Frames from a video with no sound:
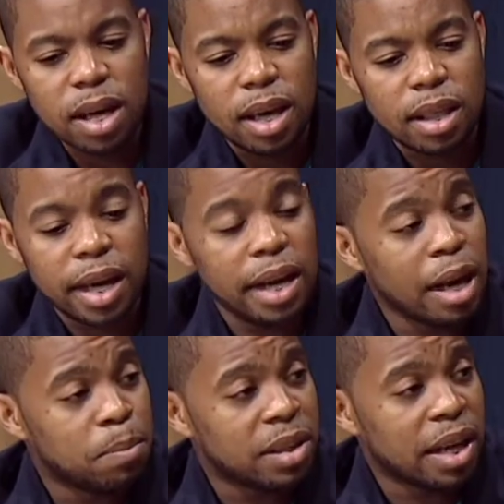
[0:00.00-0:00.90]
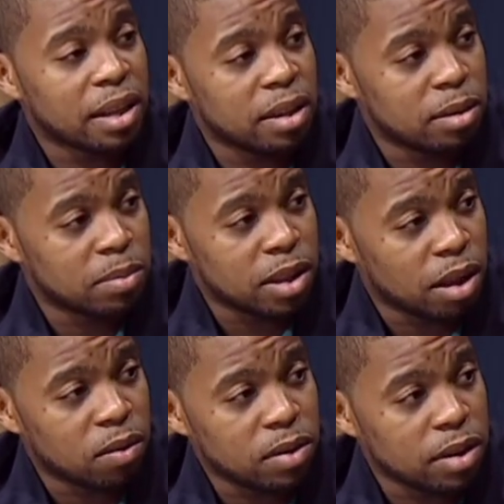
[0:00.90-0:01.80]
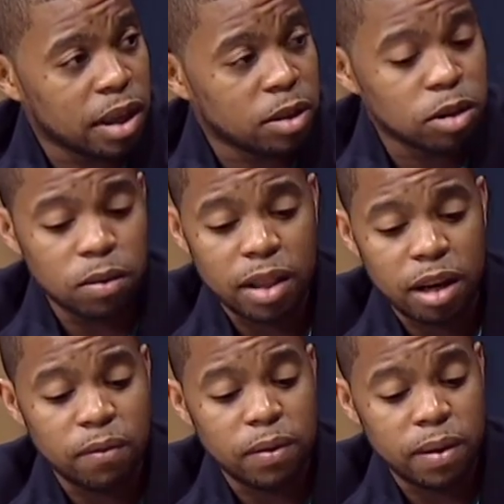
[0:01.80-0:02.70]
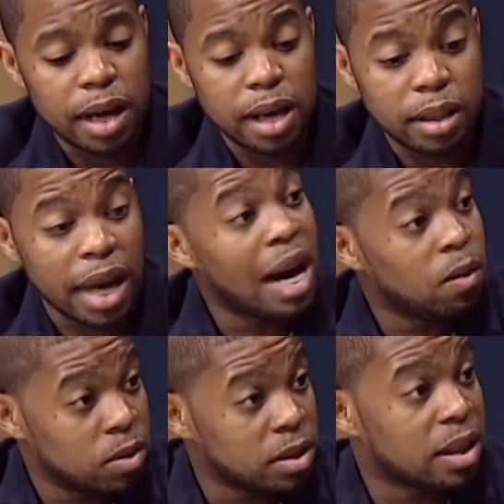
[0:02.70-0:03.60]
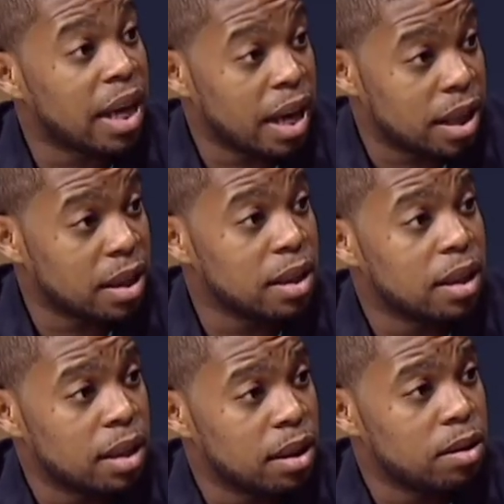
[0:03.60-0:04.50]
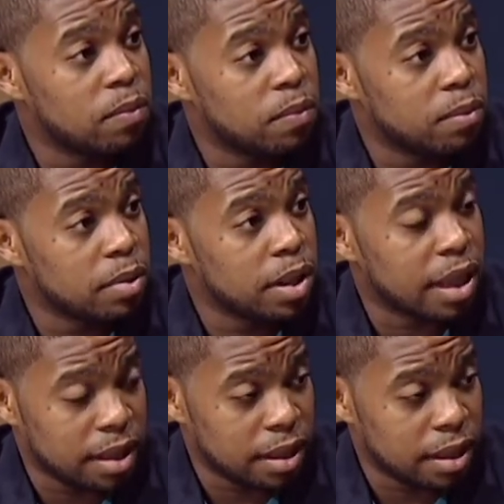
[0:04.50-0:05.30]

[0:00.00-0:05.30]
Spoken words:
they're not protecting themselves. And so therefore, the elders can get